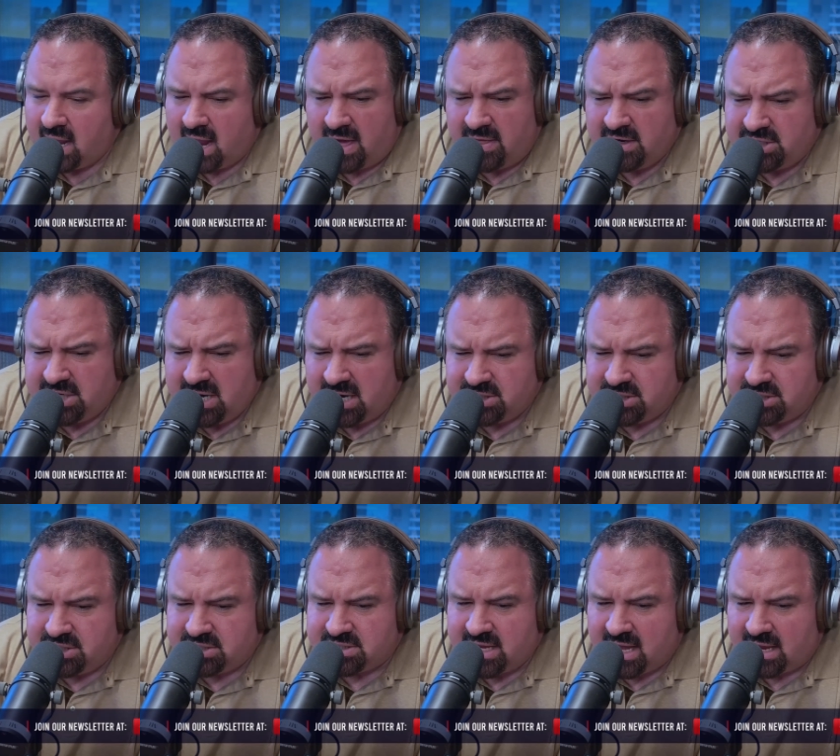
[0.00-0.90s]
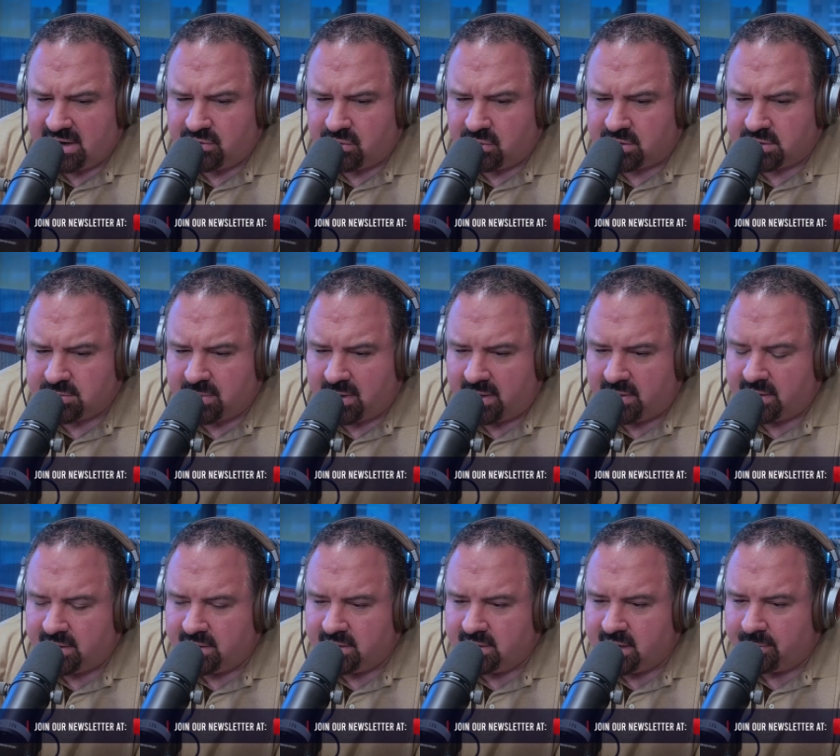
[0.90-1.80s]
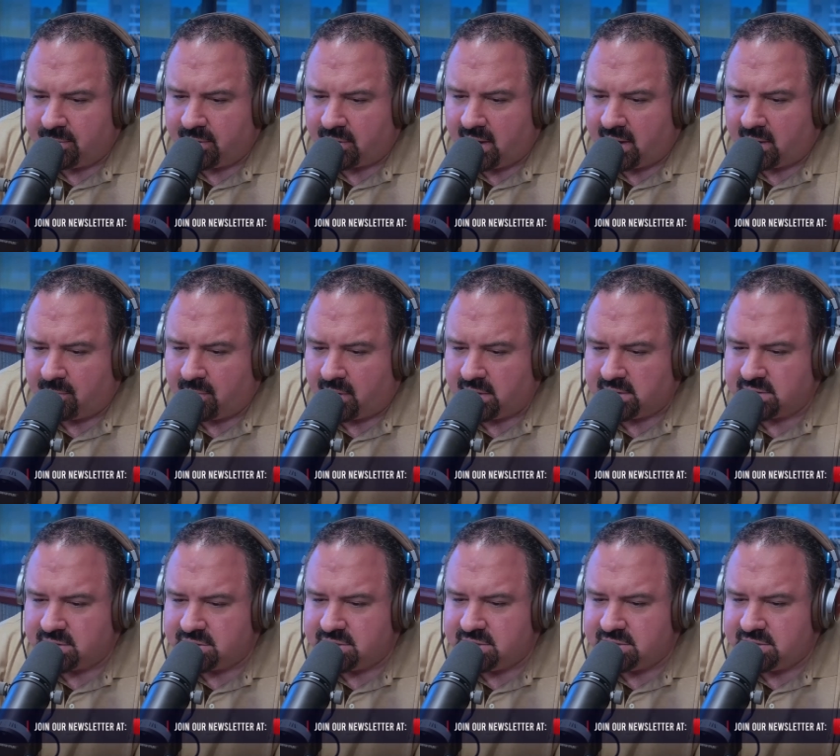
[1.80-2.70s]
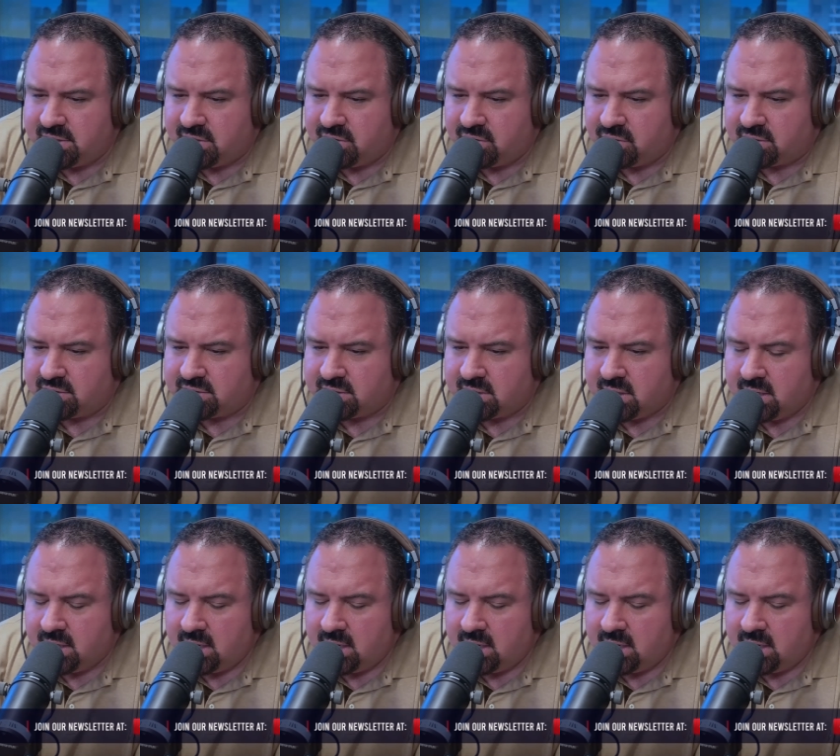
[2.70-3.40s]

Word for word: I think she actually just got endorsed by the Democratic Party, so she's the endorsed